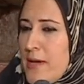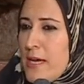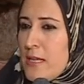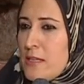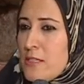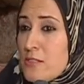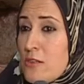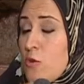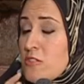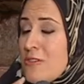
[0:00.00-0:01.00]
and it
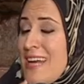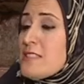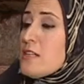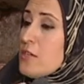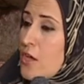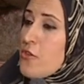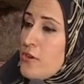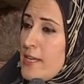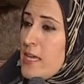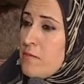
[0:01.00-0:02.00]
also has
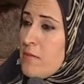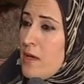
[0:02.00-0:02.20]
another name,